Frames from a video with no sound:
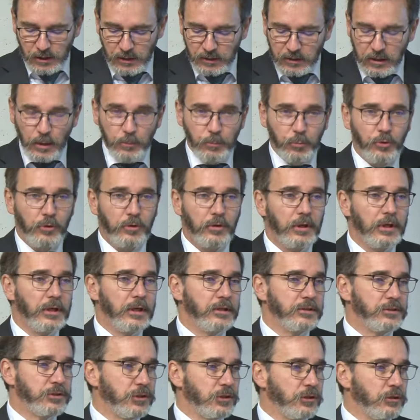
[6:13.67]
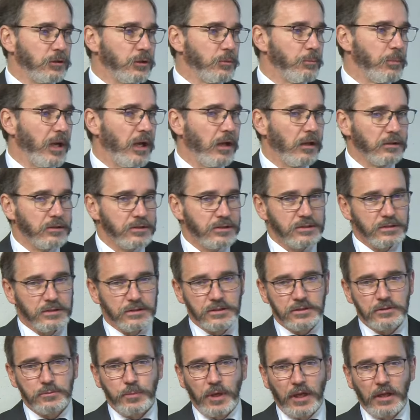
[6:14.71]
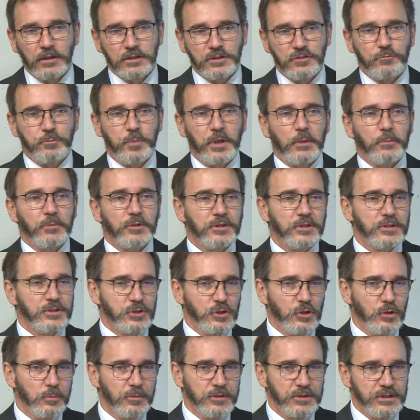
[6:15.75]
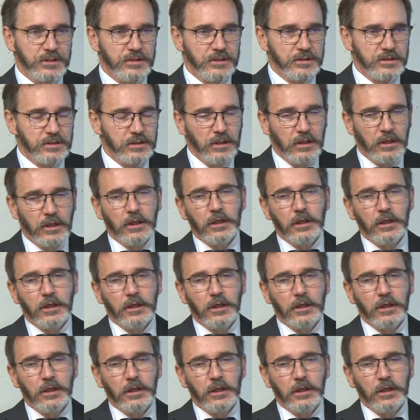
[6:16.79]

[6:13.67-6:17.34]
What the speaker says: temporary external imbalances, balance of payment disturbances,